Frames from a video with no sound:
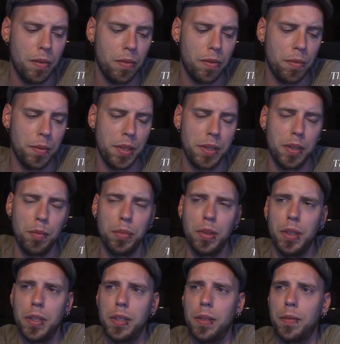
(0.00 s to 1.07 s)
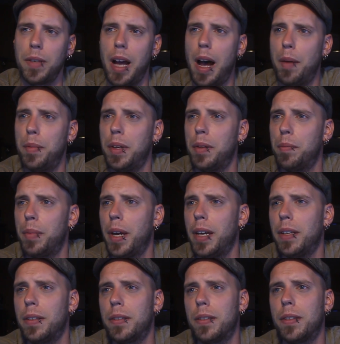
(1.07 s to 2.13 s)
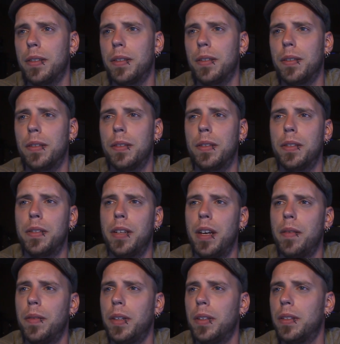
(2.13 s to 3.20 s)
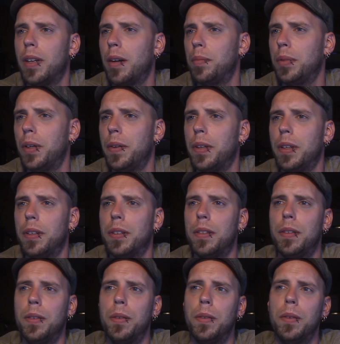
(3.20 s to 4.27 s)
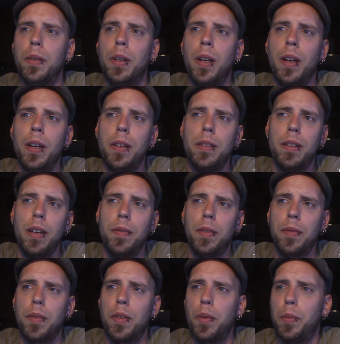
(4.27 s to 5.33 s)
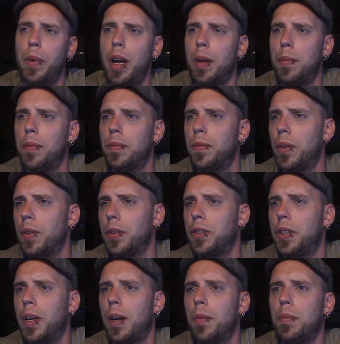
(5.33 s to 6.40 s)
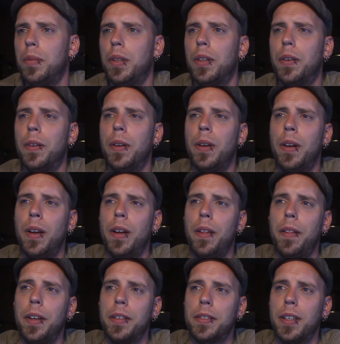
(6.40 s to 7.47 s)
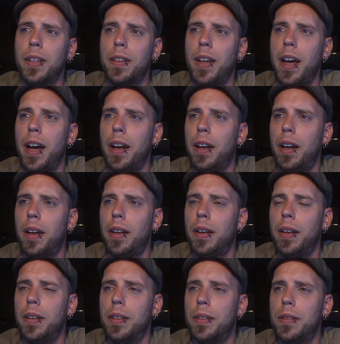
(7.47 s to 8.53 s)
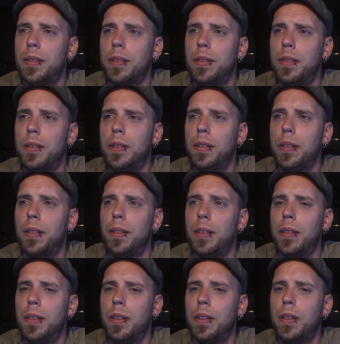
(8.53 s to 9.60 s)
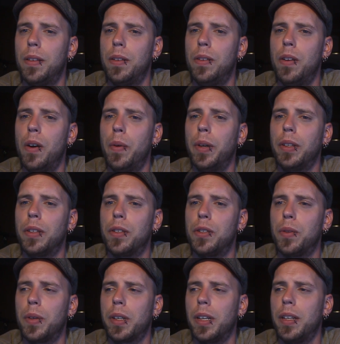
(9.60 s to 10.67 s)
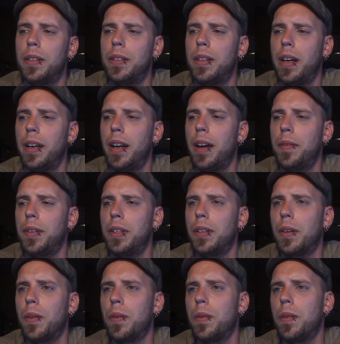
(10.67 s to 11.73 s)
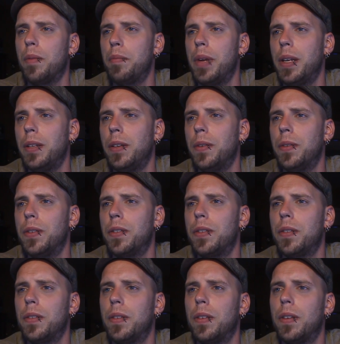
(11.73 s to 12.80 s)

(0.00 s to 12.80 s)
from the simplest of copy and paste to saving, to uploading, to saving for the web and Photoshop, things like that. I just, knowing the shortcuts and not having to go through the menus,